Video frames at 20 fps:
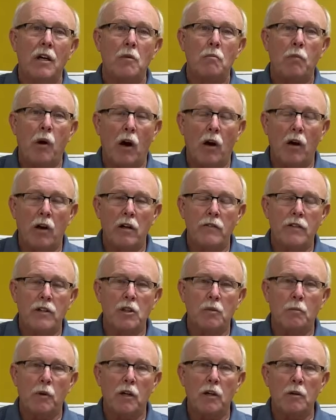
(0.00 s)
Part of his
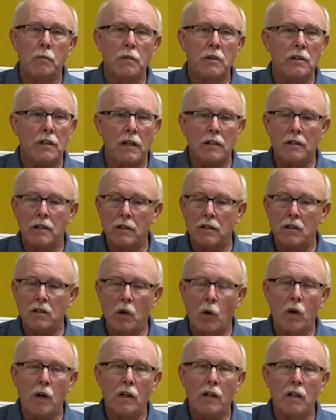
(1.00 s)
purpose has
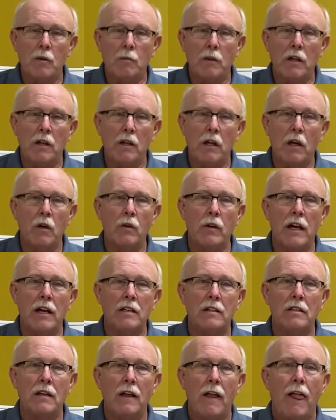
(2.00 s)
historically been known
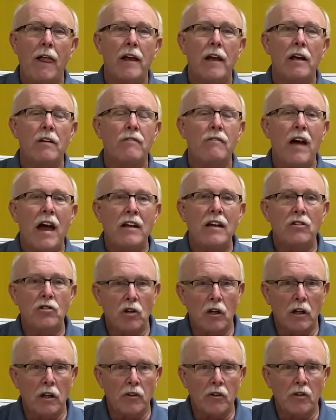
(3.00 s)
as
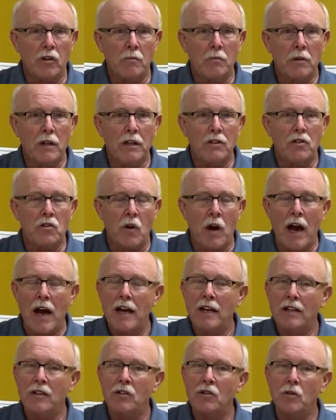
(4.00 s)
evangelism. He's
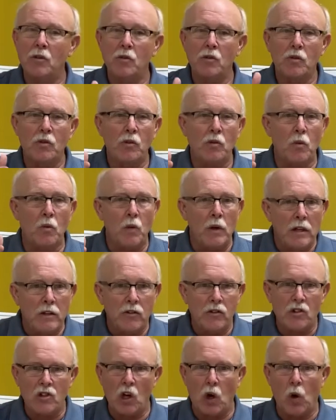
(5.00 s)
trying to win
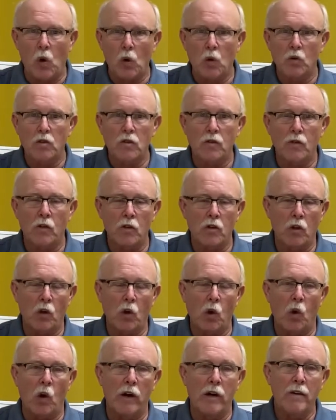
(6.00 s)
souls for the
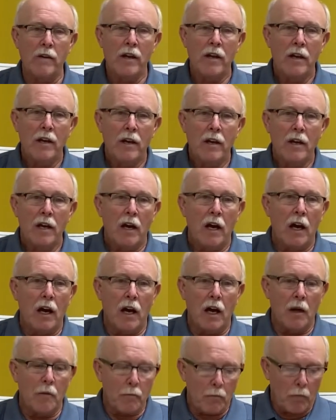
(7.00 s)
Lord.
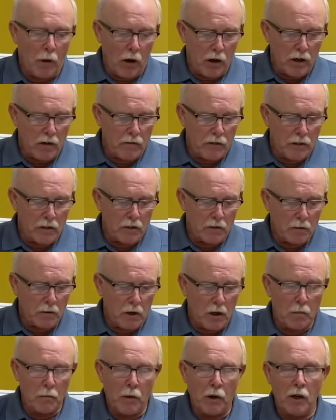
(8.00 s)
Part of his
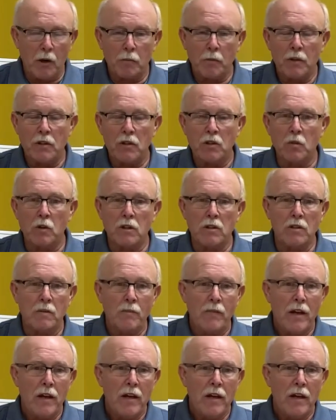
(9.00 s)
purpose was